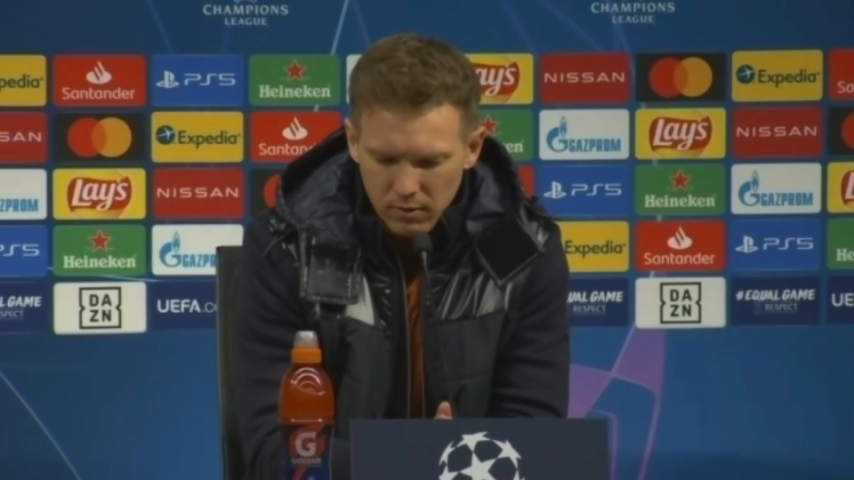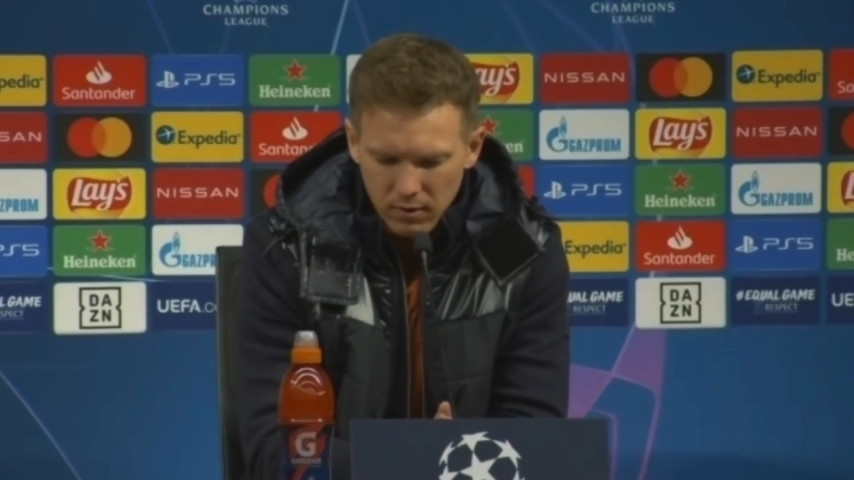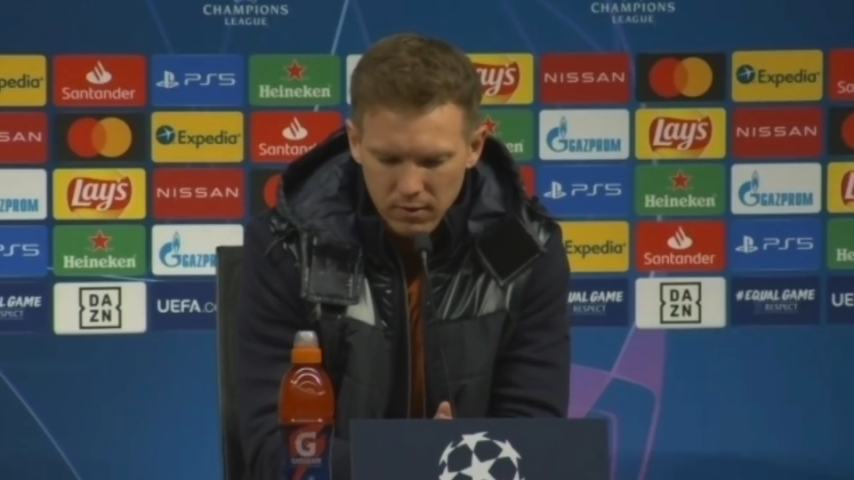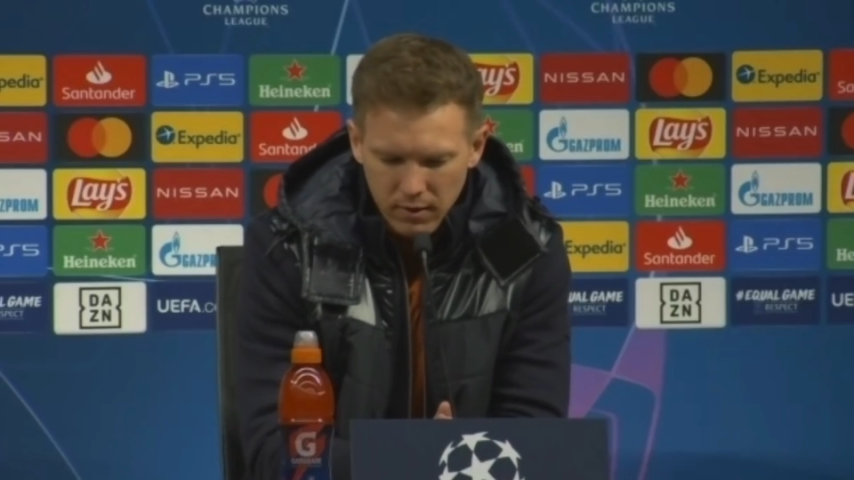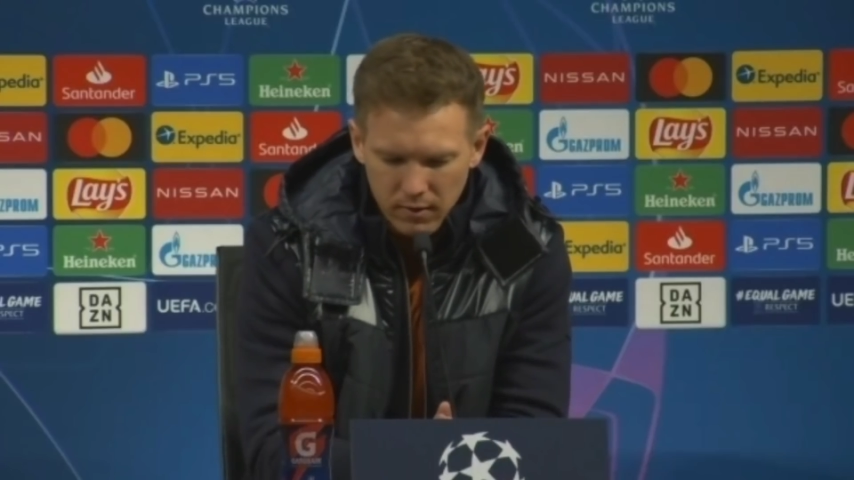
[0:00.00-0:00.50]
in the
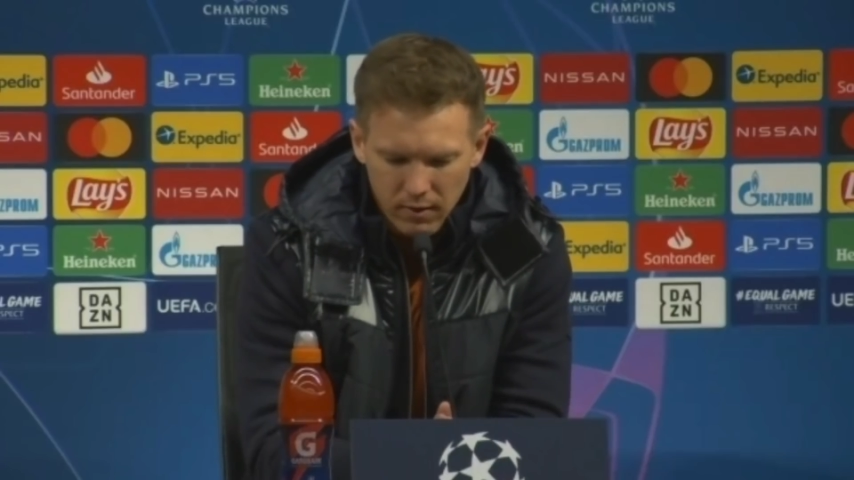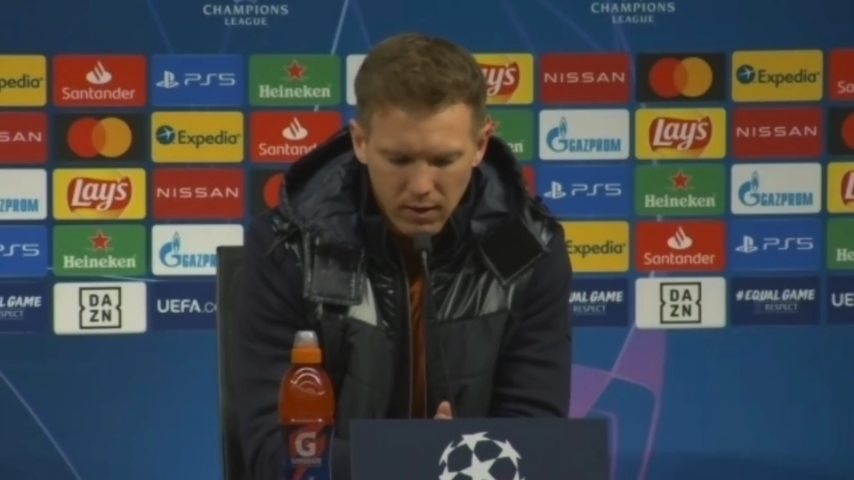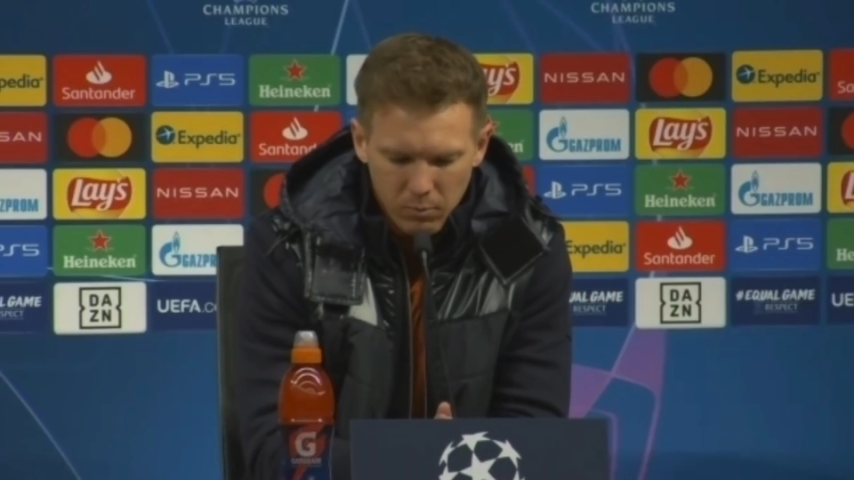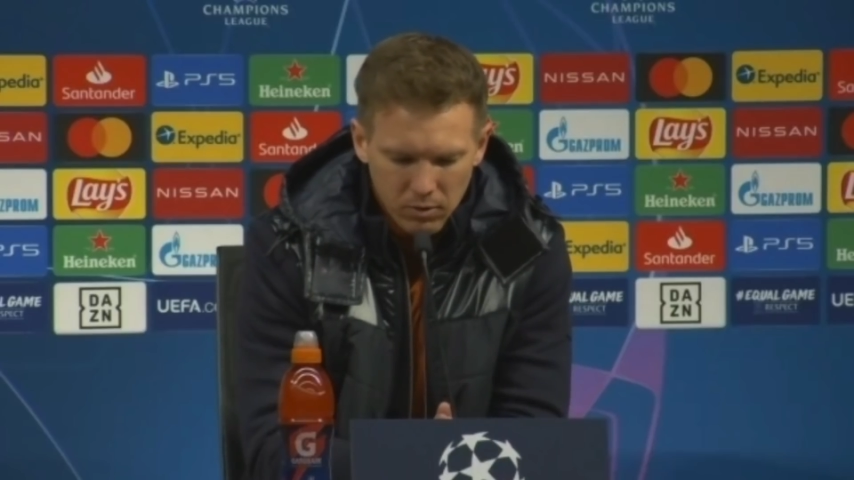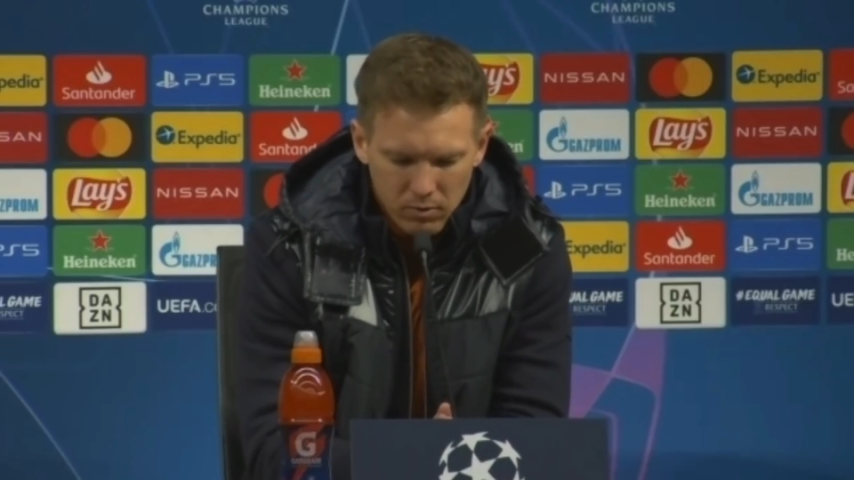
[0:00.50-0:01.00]
second
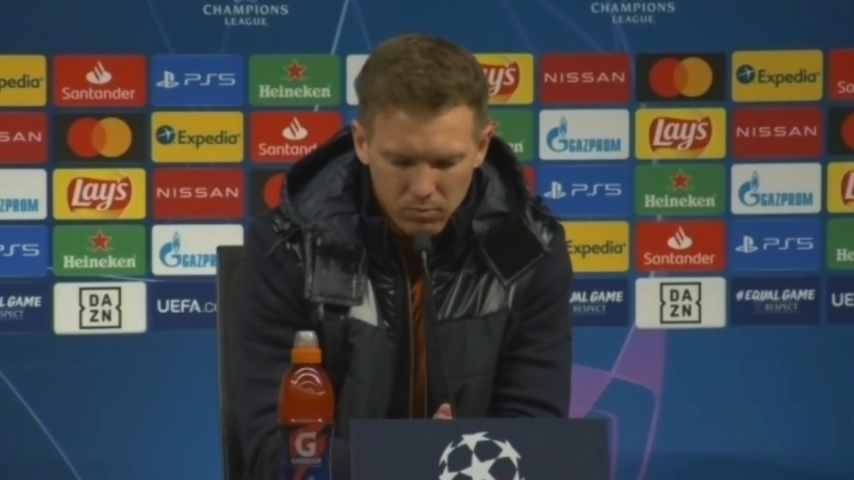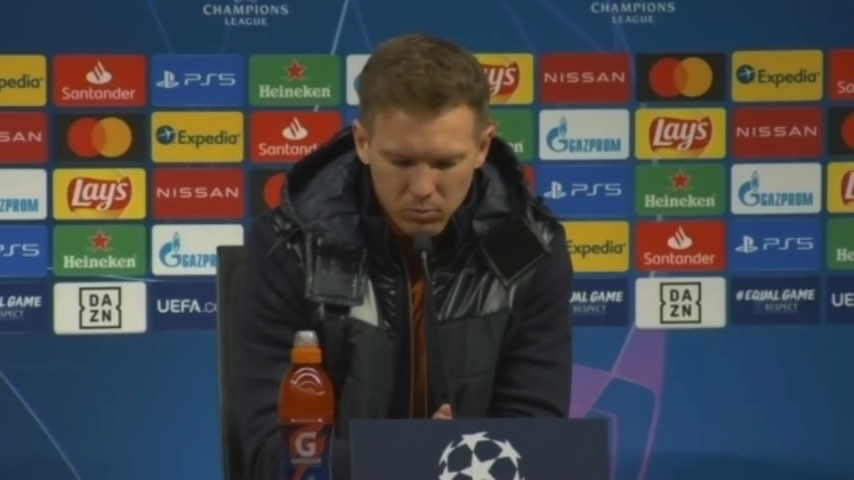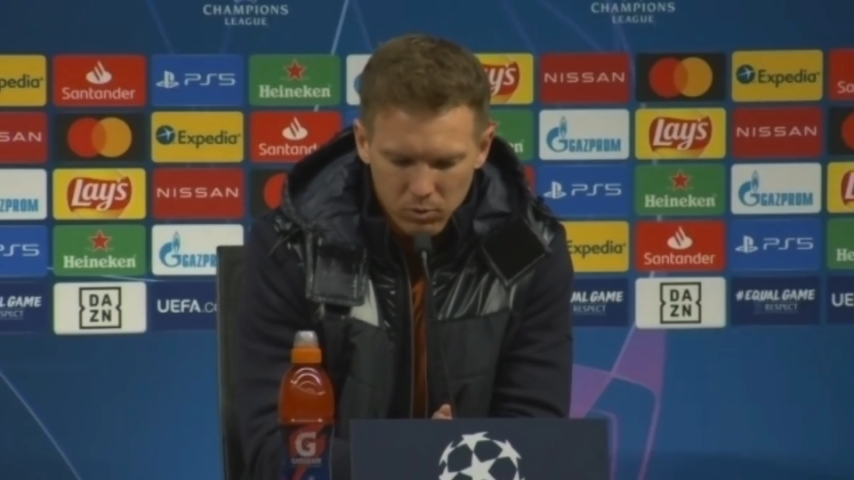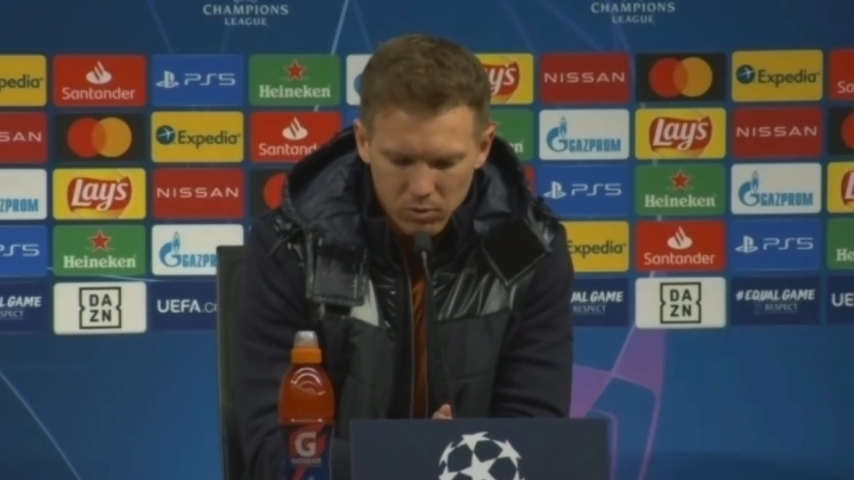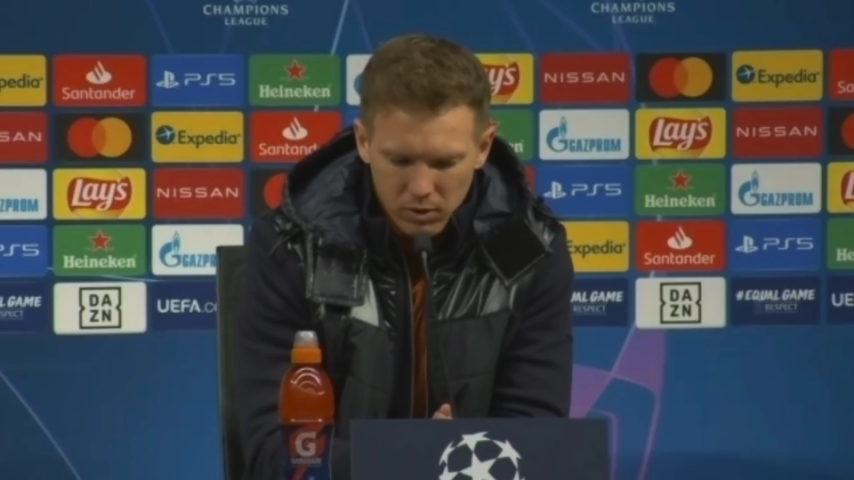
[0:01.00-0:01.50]
game, and
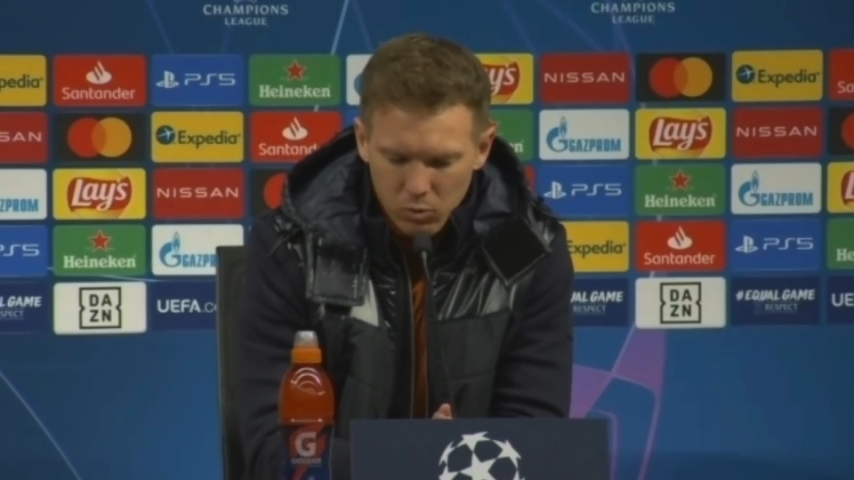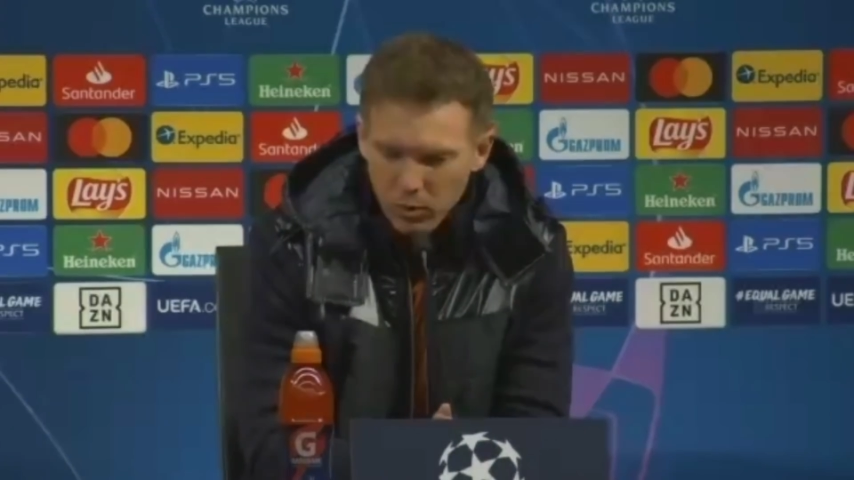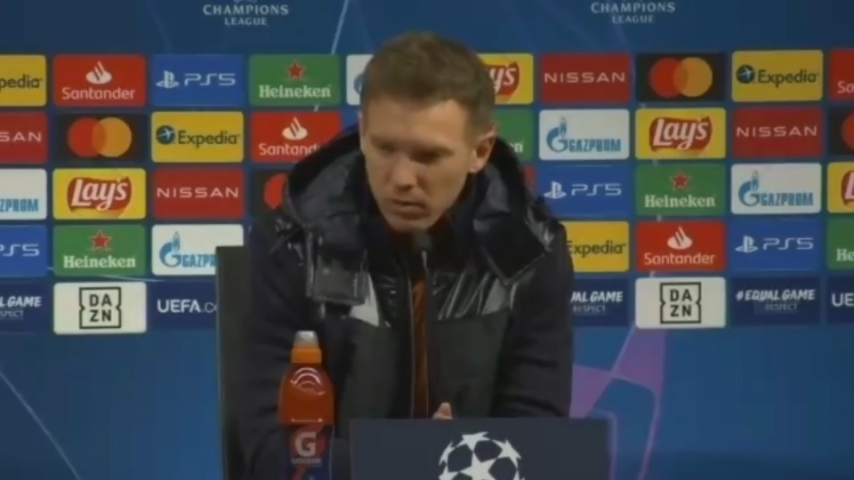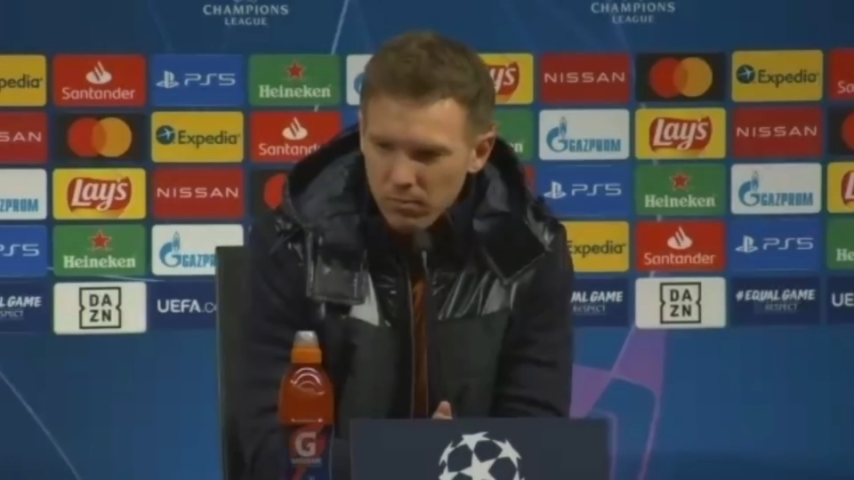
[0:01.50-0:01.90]
we try to win.